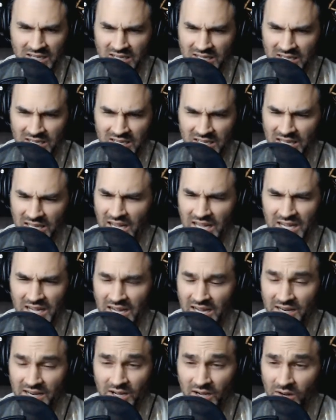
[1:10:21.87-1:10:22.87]
Yeah,
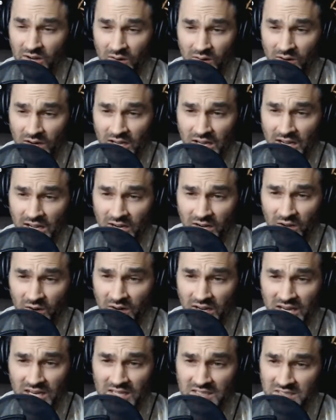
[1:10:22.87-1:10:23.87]
I know. I know.
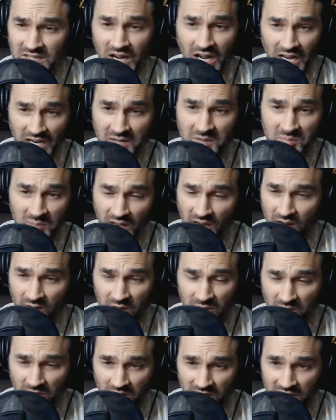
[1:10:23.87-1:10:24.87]
It is
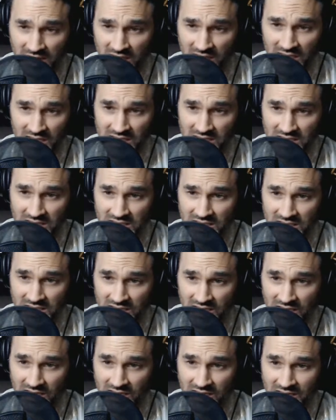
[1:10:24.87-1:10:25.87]
unbearable. It is.
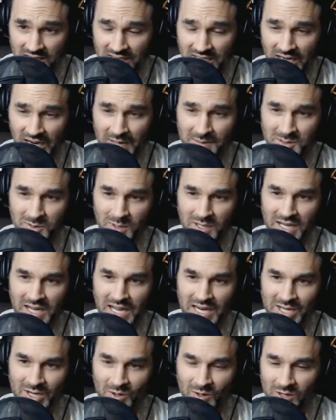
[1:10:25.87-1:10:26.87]
Like times where you got
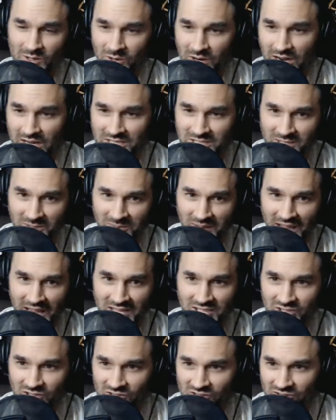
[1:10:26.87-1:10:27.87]
to go across the
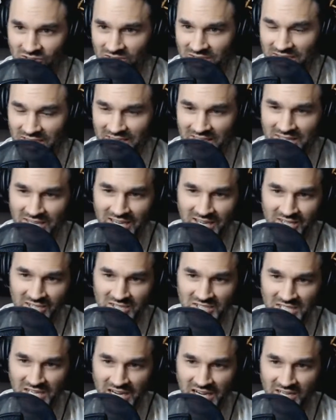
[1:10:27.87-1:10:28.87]
mansion to like the other
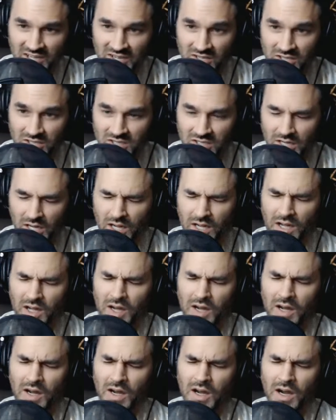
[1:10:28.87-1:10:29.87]
side and you're just like,
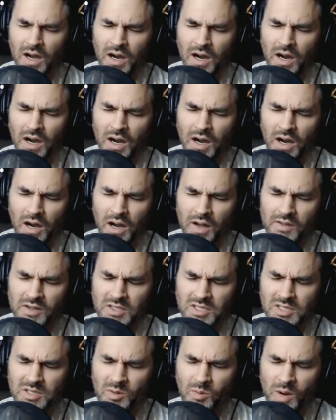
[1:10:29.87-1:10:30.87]
"Oh, there's
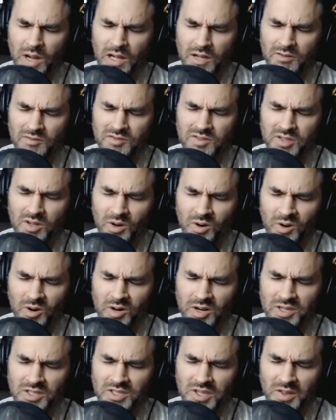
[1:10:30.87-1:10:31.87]
12
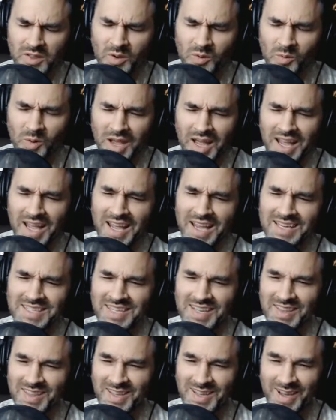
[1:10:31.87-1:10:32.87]
doors on the way to
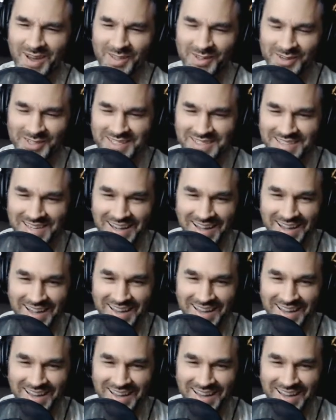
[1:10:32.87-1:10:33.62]
the other side."